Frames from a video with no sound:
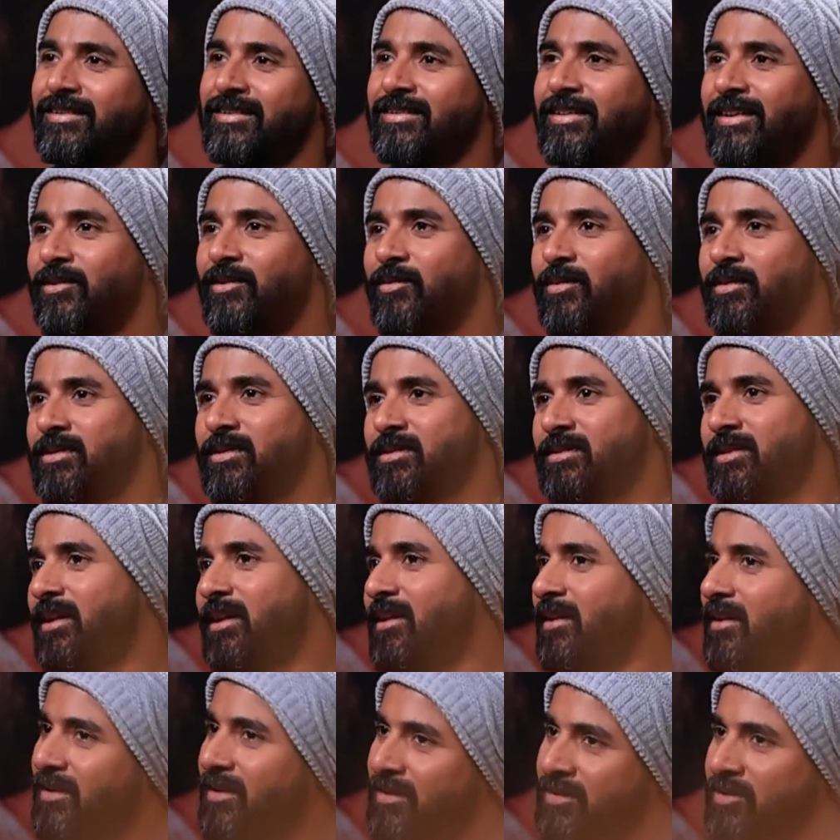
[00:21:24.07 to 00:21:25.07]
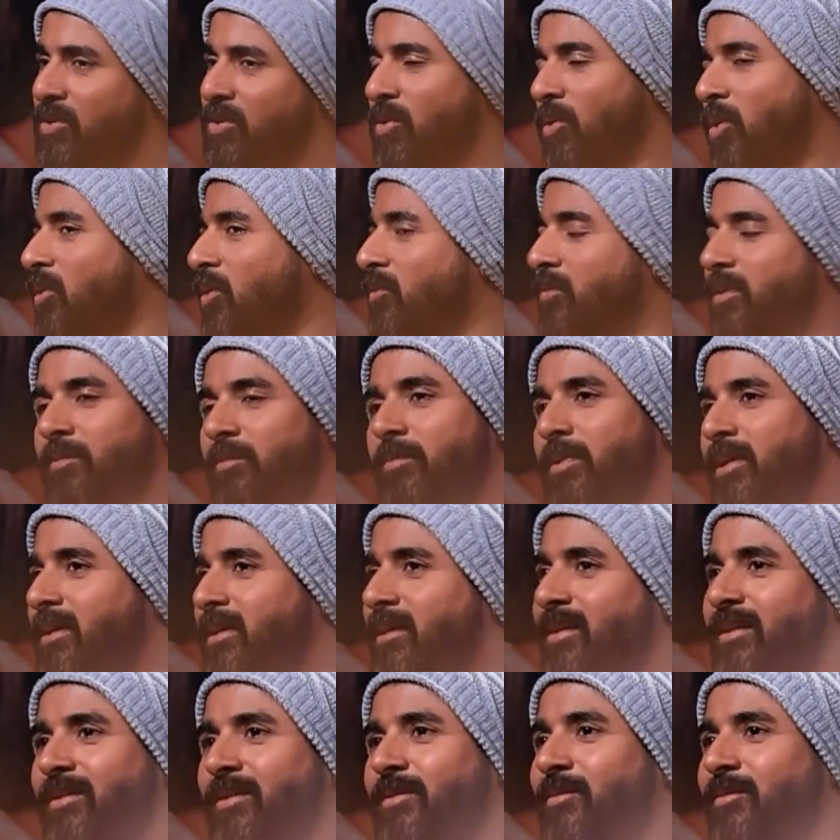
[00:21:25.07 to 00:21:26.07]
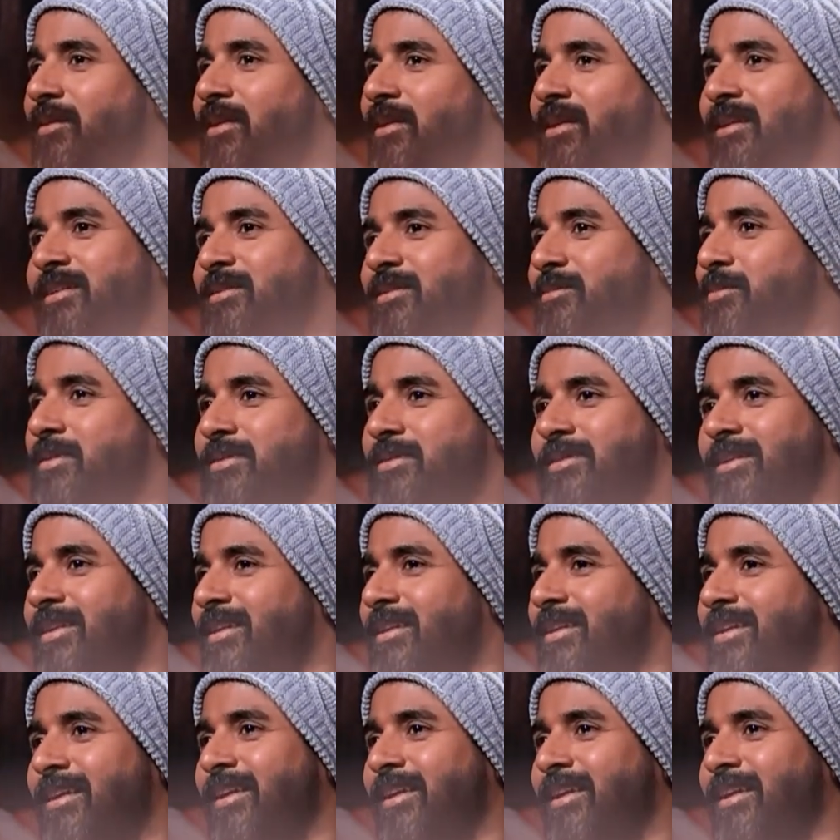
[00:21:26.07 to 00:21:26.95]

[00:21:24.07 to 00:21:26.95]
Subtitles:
sequences. And his role will be very special.